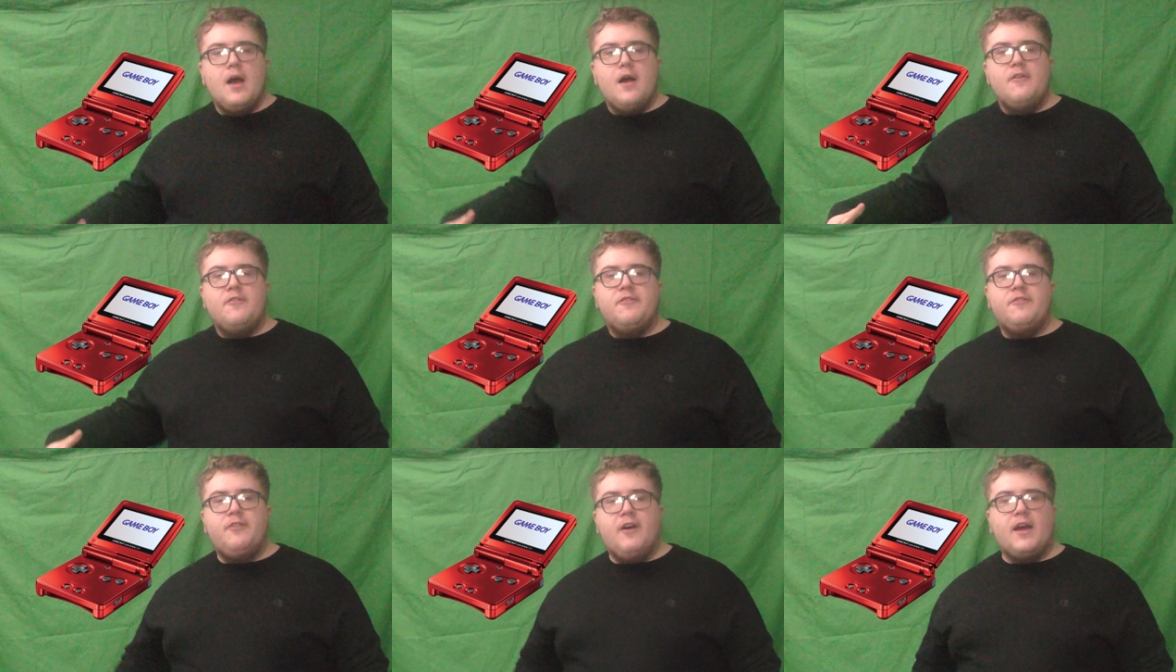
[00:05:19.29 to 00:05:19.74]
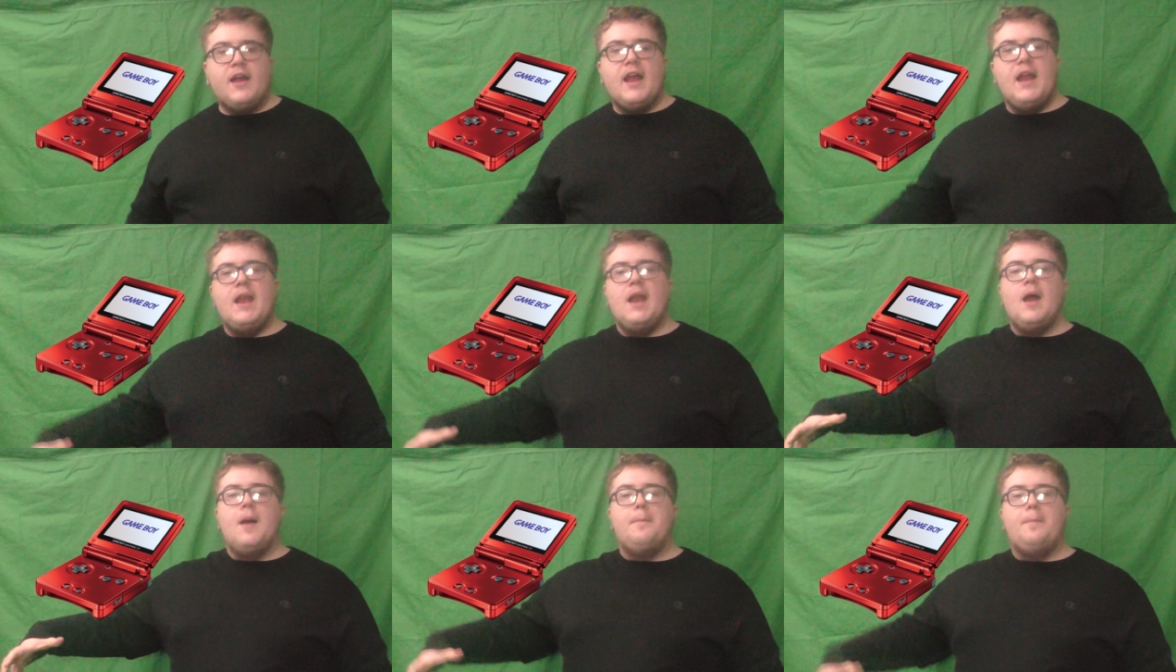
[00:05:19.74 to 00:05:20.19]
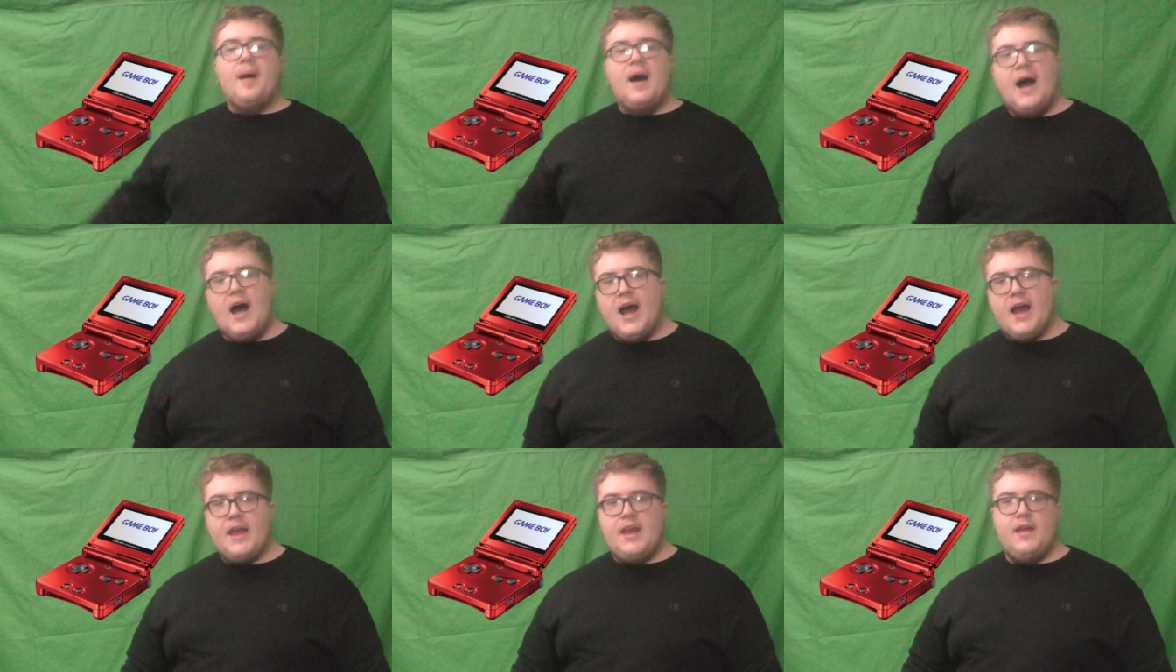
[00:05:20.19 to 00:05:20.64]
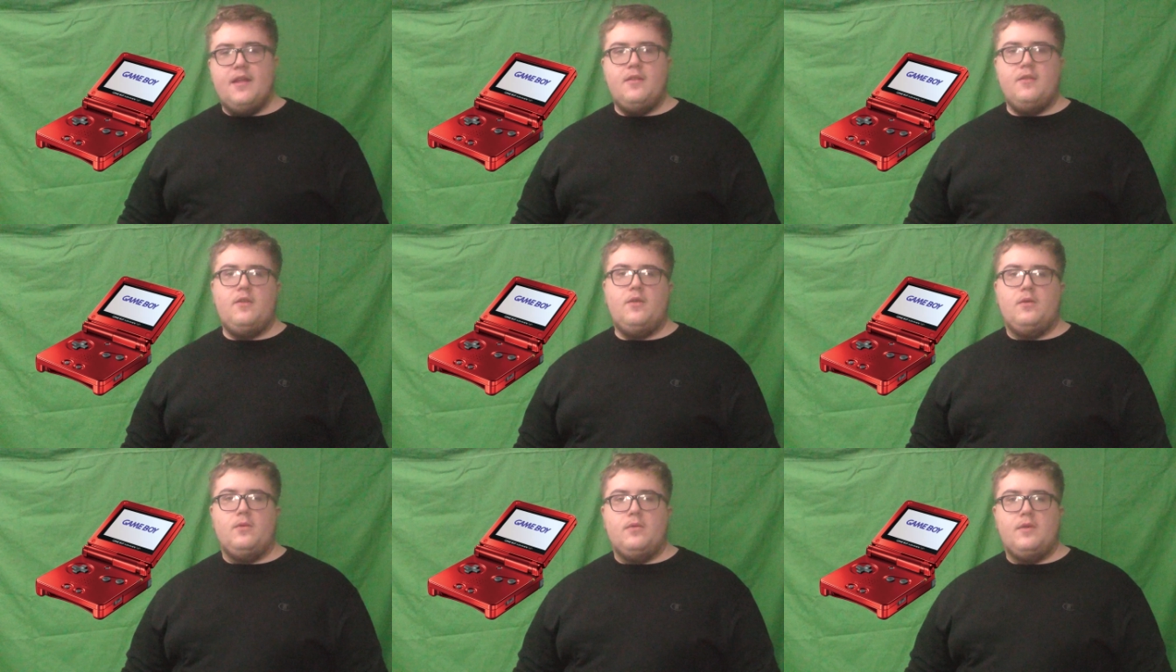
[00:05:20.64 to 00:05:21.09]
fucking pocket,
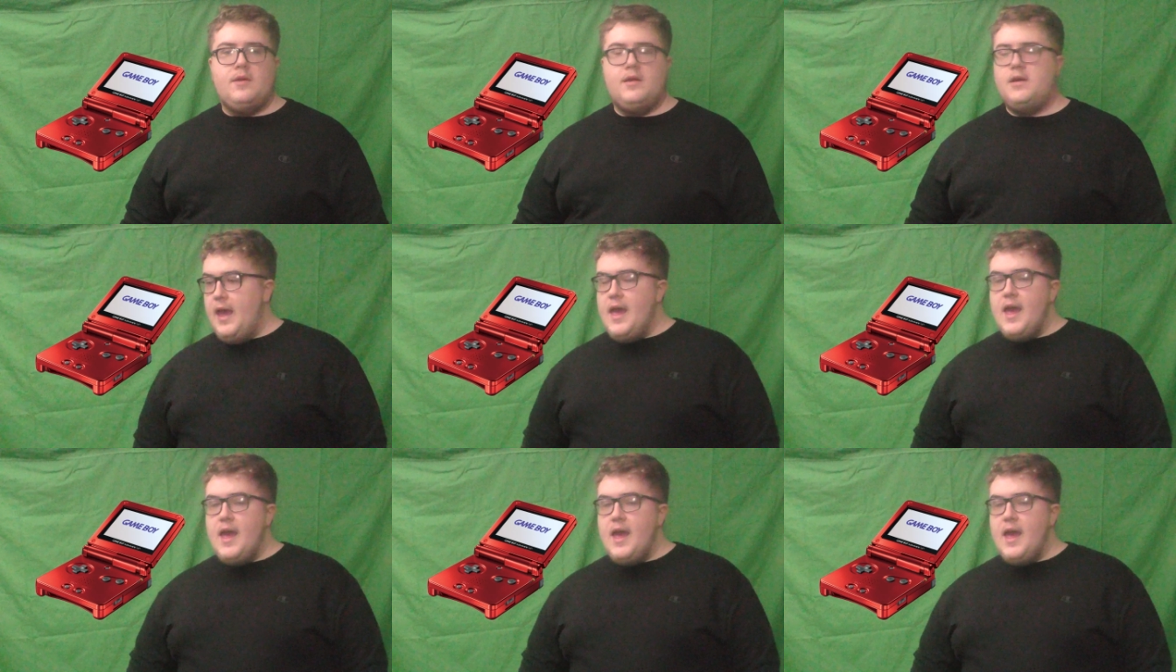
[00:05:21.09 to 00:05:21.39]
dude.